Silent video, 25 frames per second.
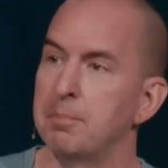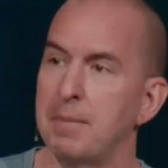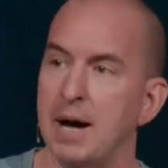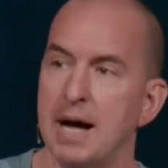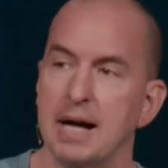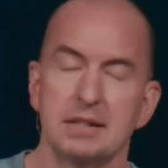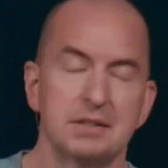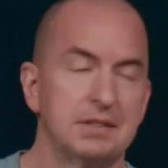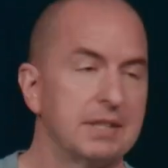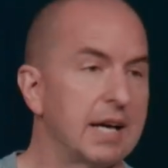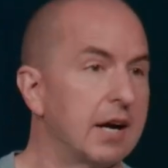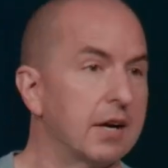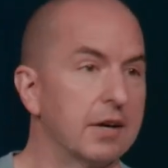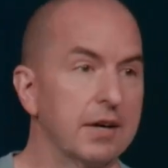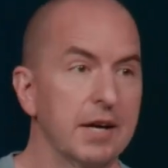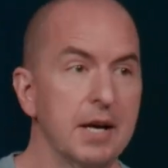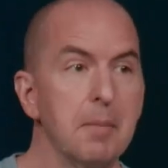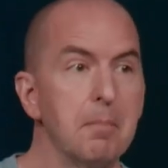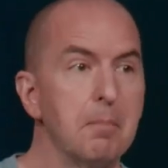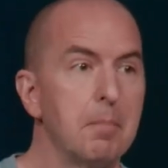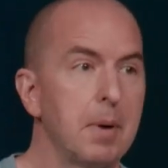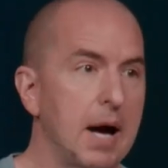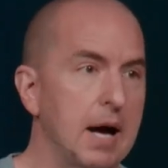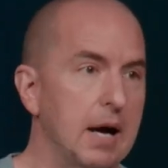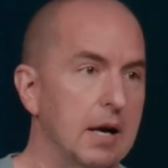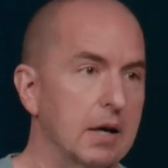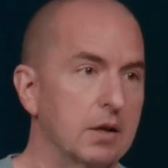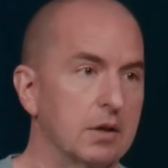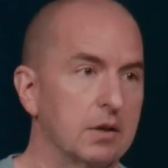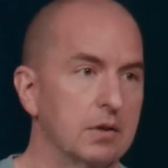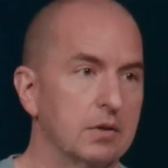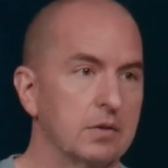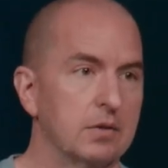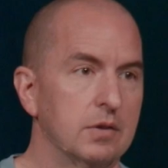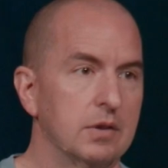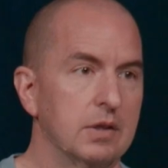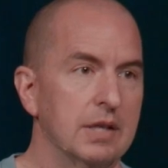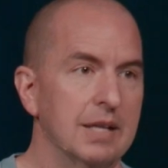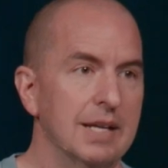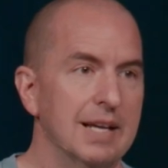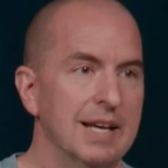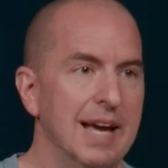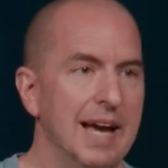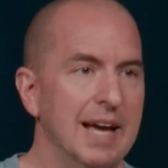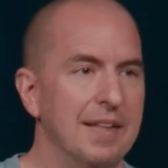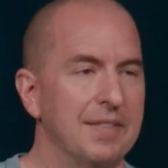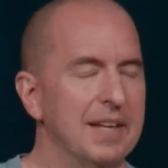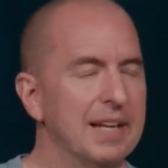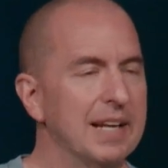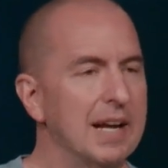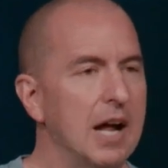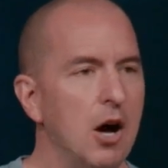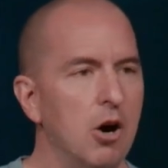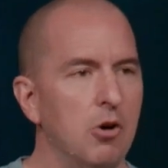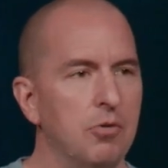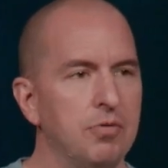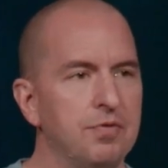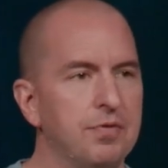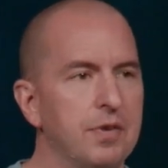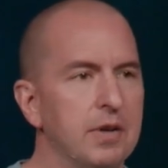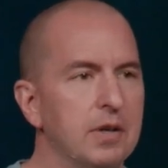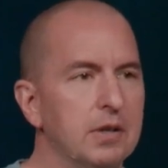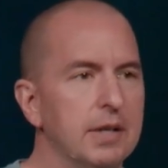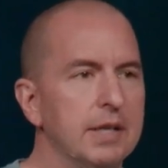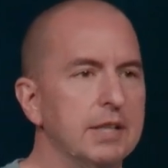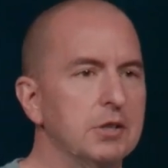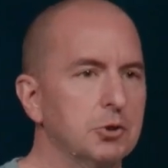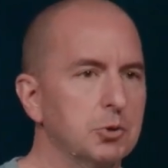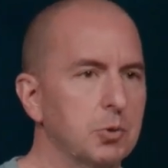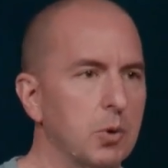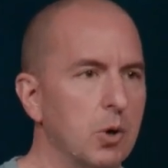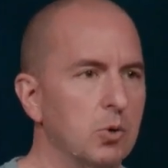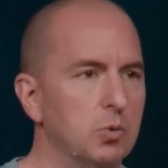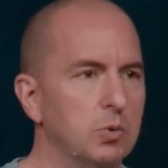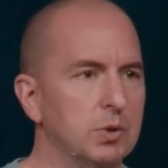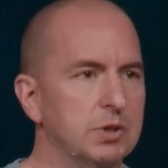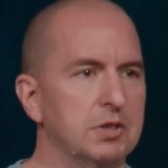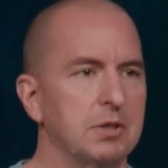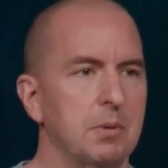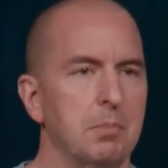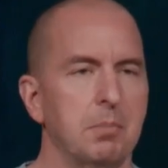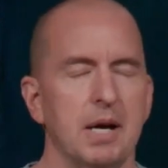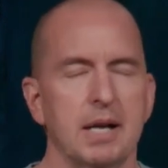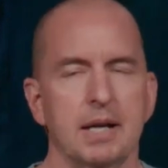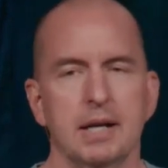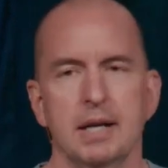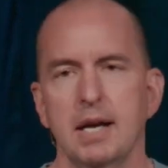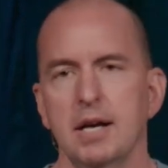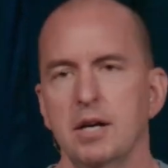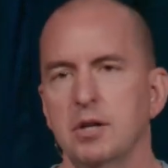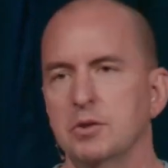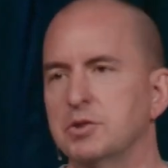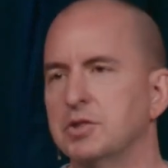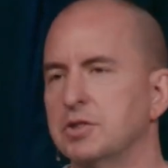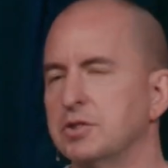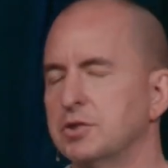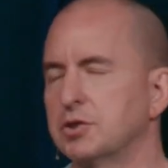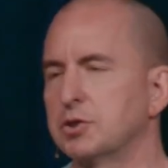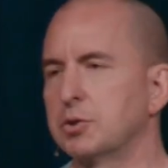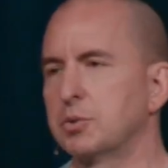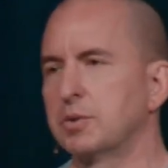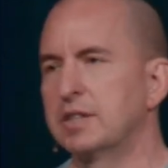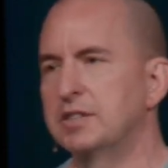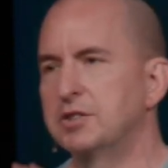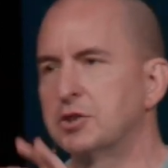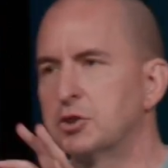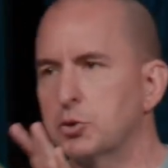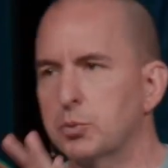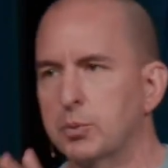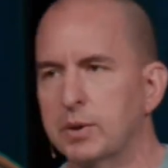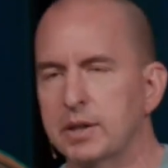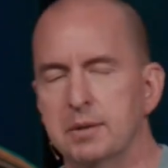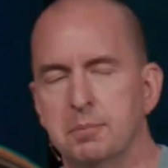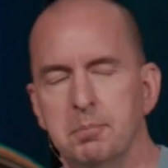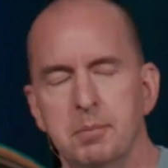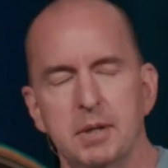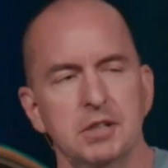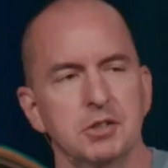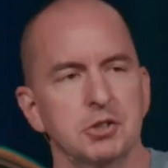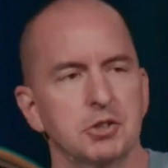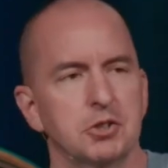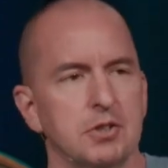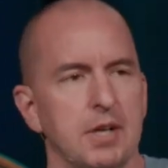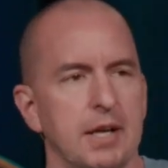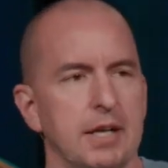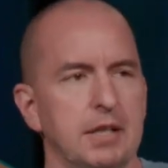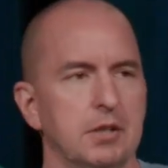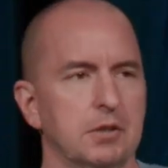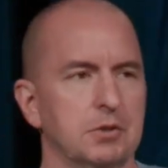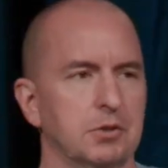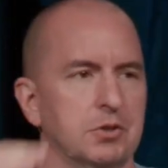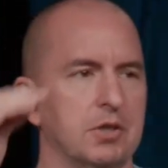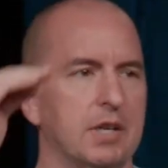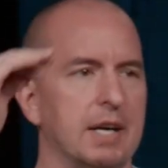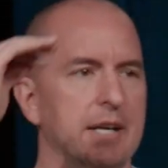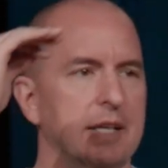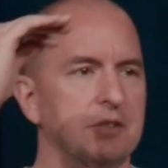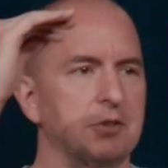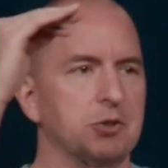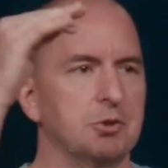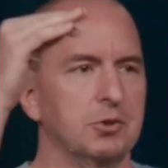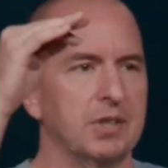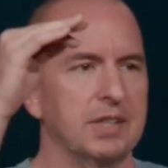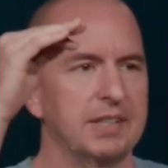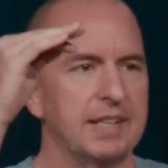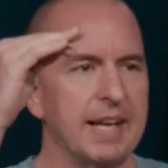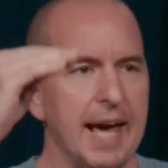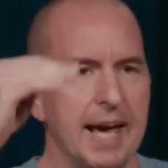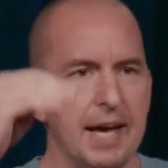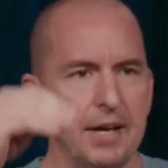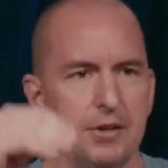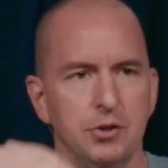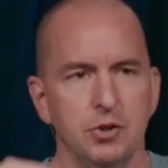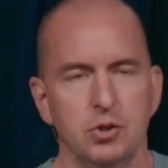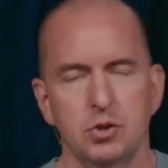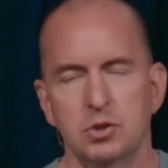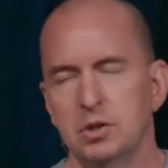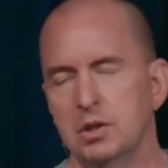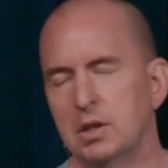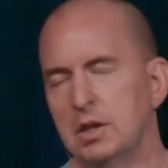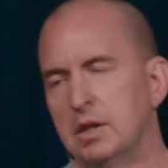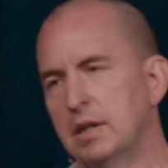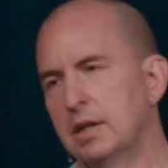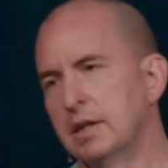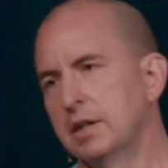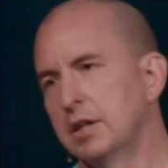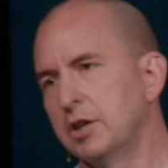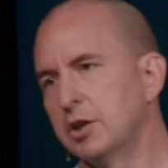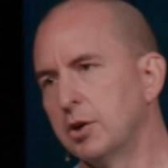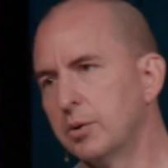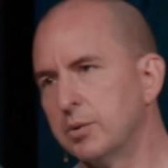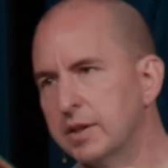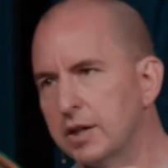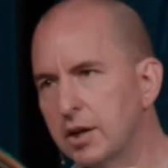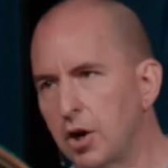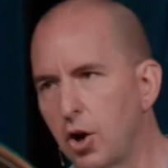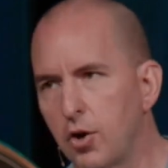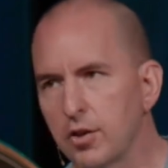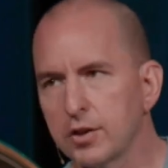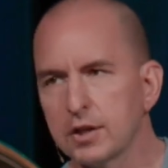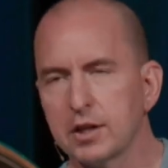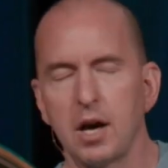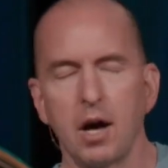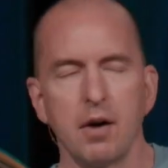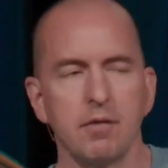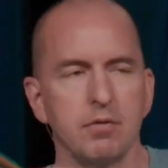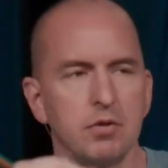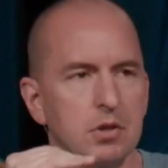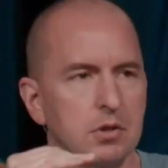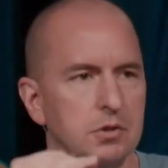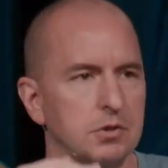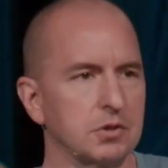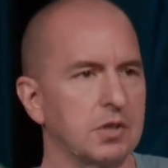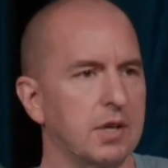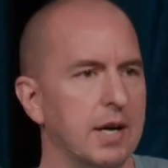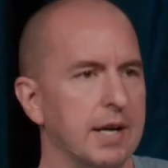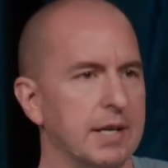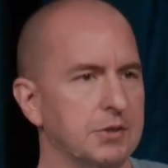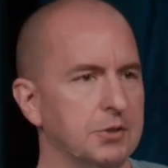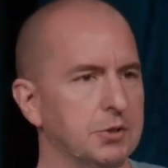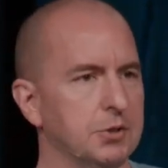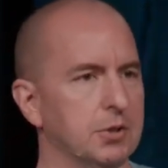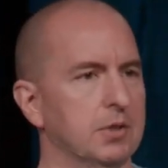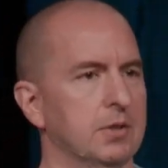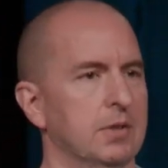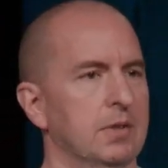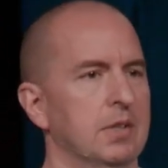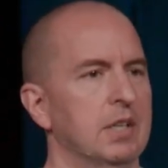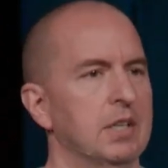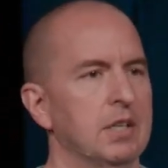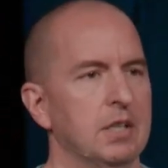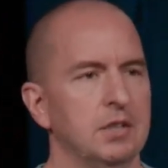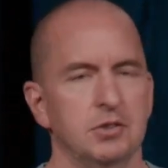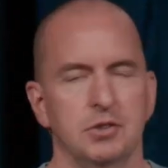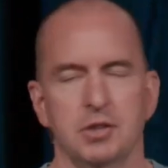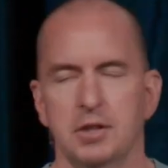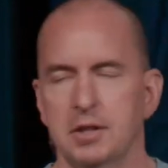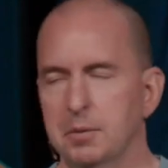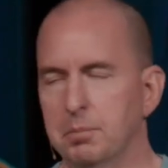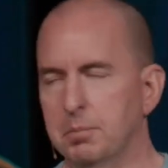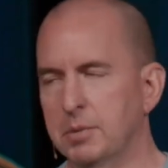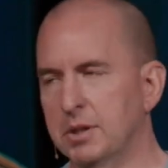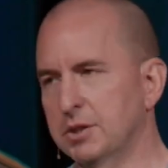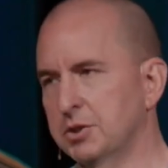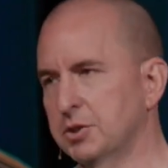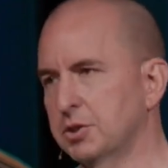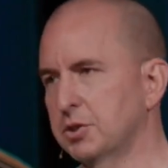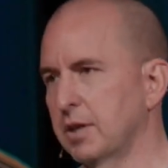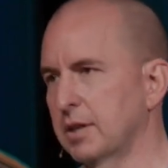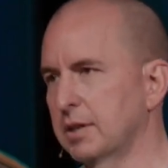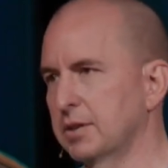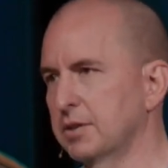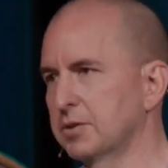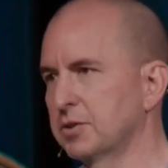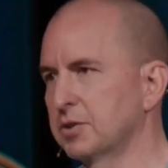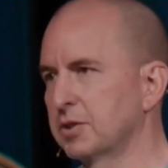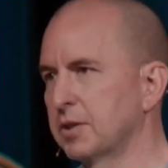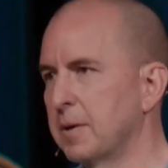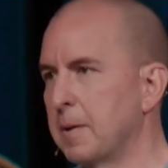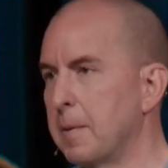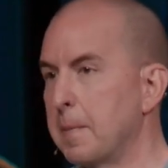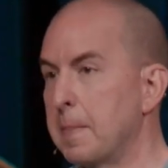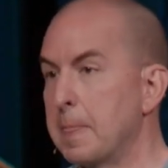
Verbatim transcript: my entire empire. And then I'll fill his role with somebody else. And so these three administrators will answer to Daniel, you know, and then all the governors will answer to the administrators.